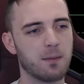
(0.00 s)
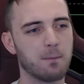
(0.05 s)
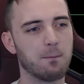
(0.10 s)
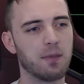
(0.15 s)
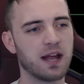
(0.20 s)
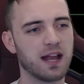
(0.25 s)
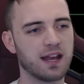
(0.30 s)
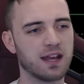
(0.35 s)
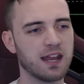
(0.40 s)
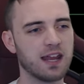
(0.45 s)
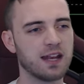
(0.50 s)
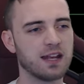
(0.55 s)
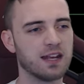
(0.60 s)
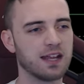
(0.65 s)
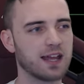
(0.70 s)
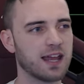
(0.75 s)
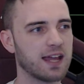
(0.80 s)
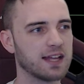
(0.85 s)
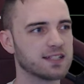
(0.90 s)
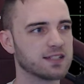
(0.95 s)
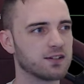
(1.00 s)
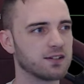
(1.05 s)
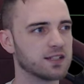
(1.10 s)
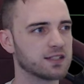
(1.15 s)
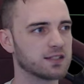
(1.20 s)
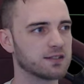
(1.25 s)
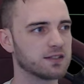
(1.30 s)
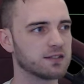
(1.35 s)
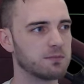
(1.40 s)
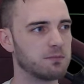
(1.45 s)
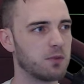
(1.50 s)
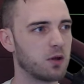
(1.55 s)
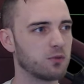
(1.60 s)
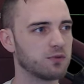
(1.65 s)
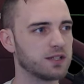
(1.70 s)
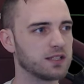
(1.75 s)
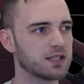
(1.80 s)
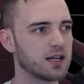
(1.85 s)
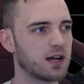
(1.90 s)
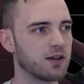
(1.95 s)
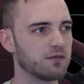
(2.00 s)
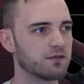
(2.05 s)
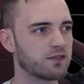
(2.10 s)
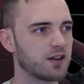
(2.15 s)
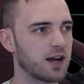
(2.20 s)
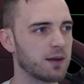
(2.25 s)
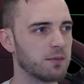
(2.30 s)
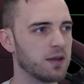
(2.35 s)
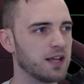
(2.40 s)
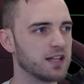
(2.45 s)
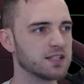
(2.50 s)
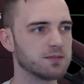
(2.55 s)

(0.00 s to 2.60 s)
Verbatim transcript: band indicator, and it's, it's multi-time frame.